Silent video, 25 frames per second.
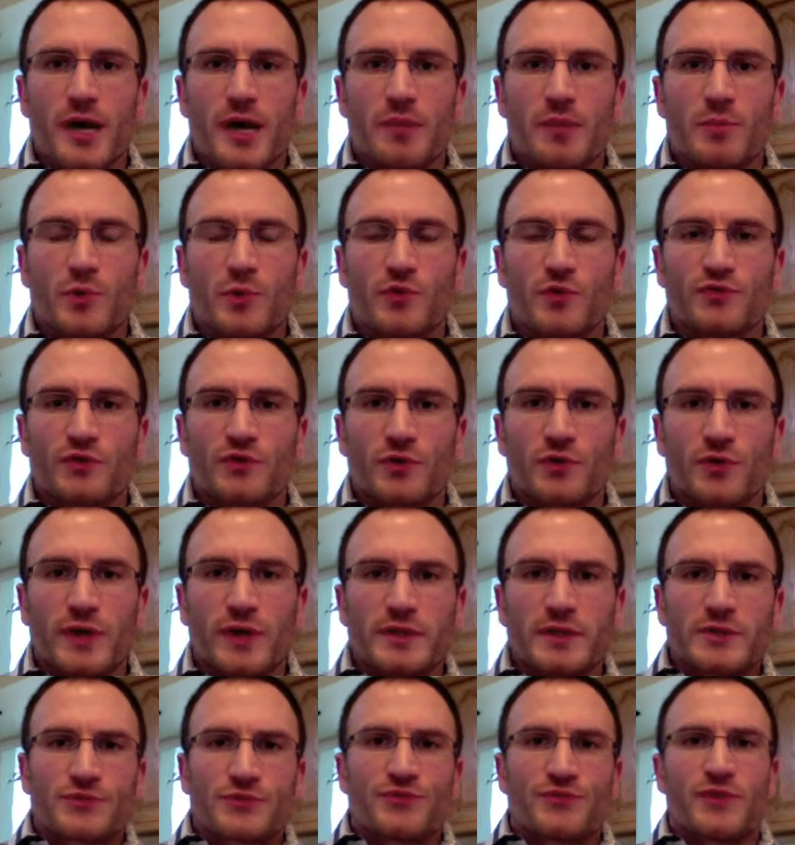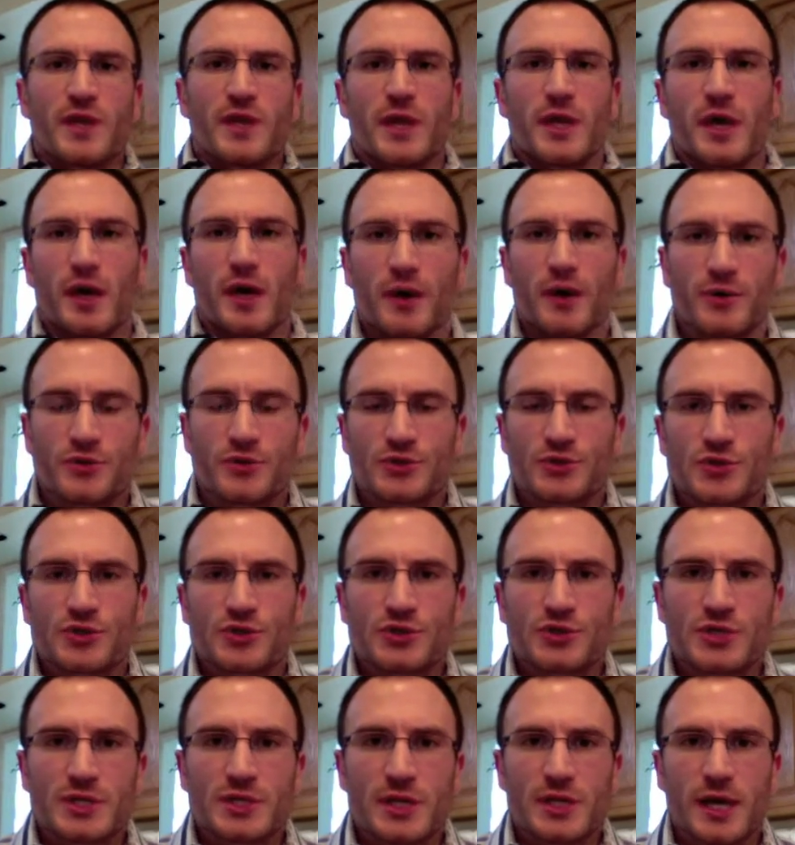moved to create this video. I was
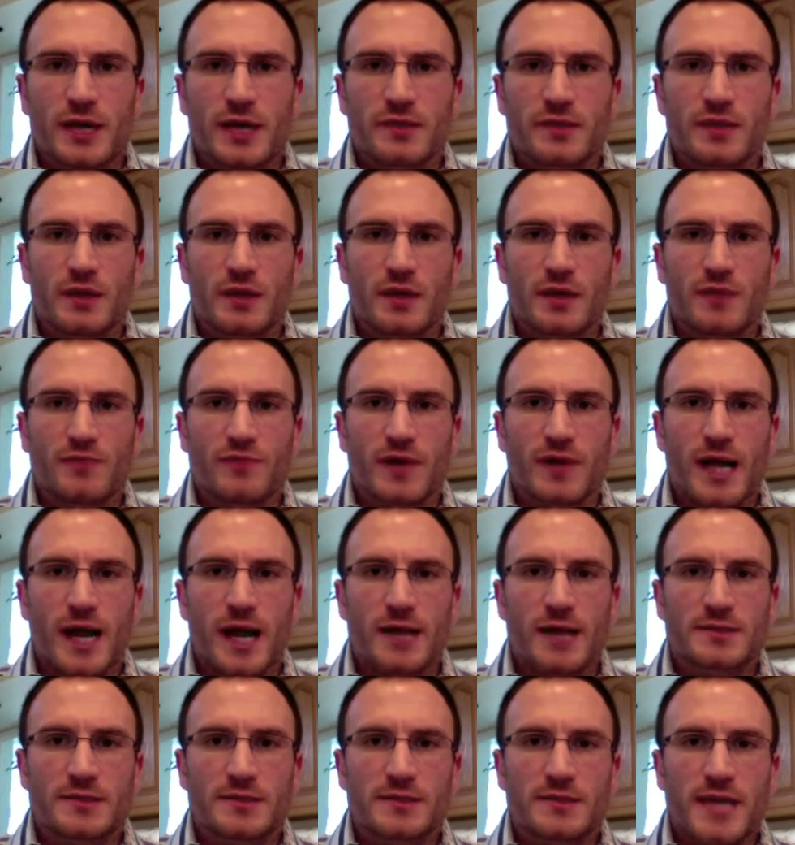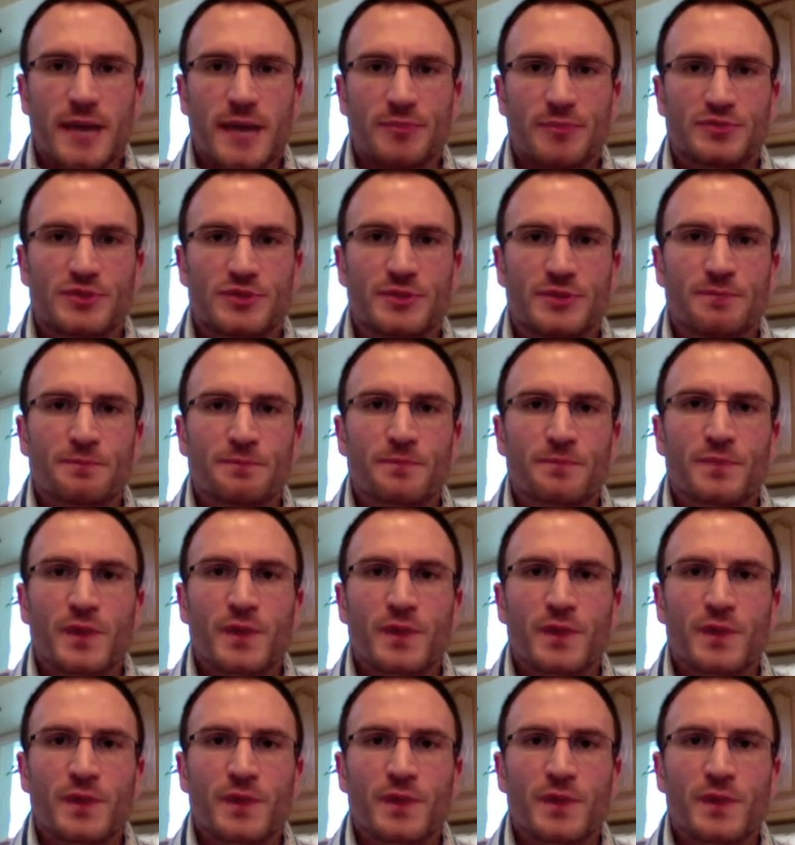just thinking of a concept.